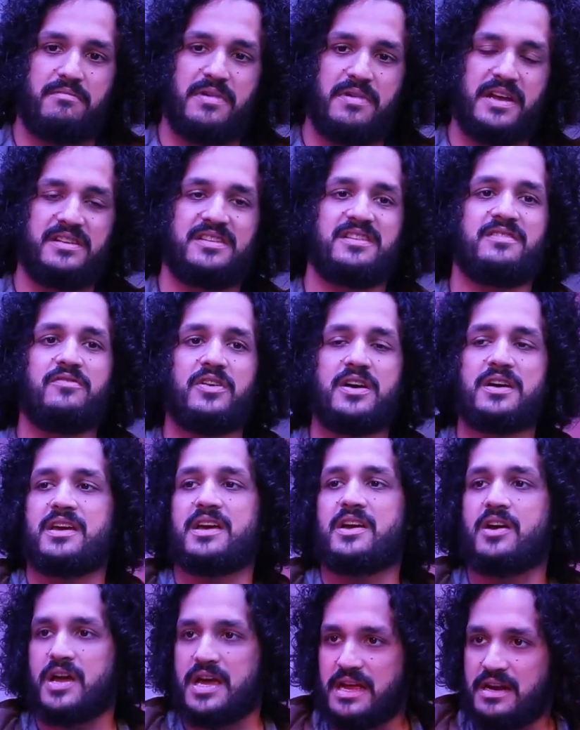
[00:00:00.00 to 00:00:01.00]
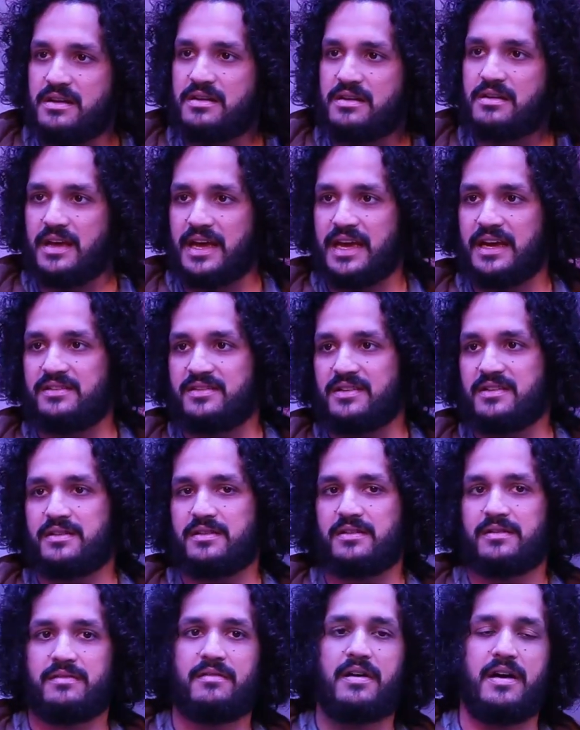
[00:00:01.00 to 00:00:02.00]
manishi working in agent,
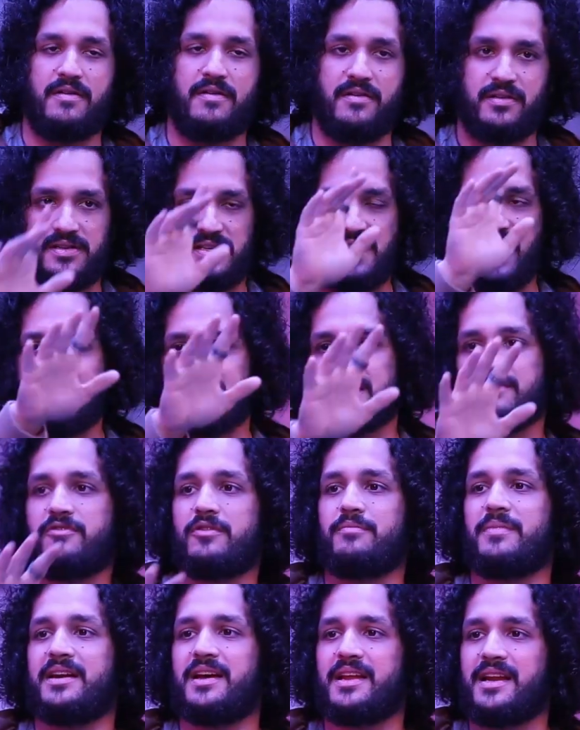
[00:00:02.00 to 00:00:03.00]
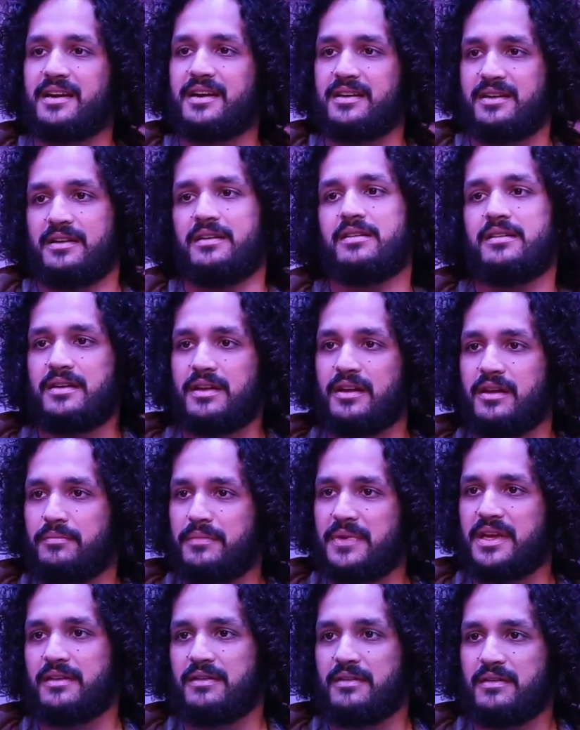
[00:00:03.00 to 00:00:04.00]
starting from my director till
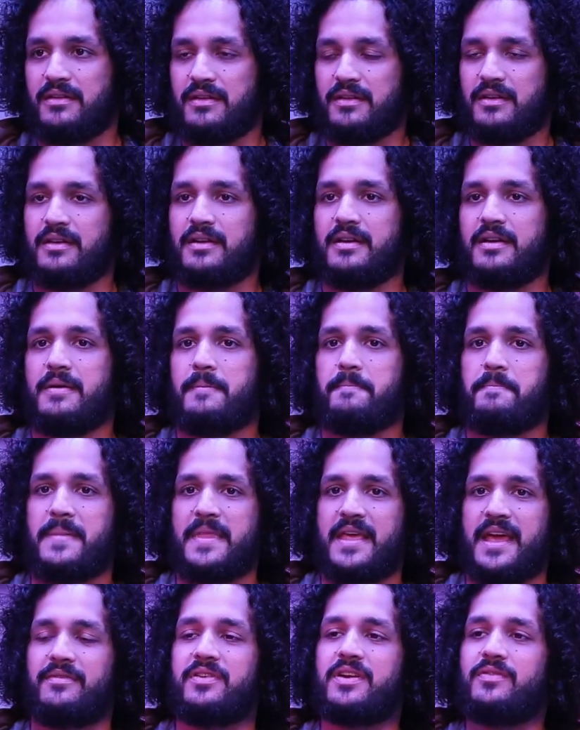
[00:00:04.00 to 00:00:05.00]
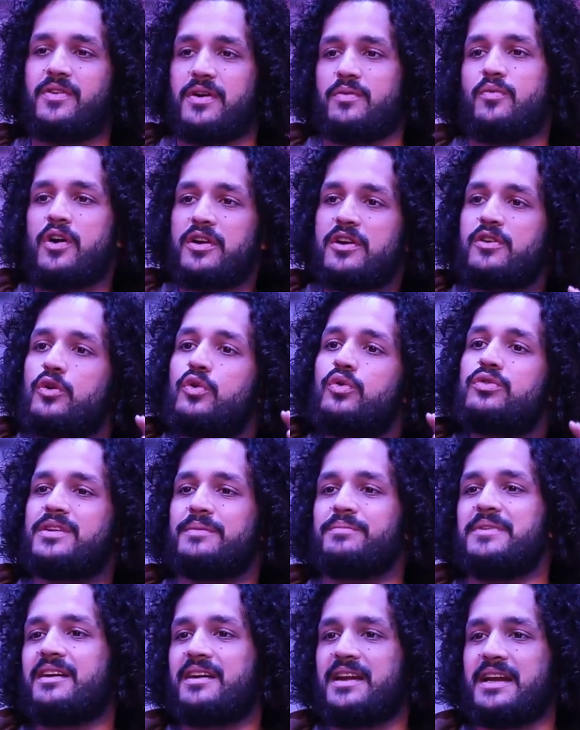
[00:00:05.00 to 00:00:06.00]
me, everyone wanted to do something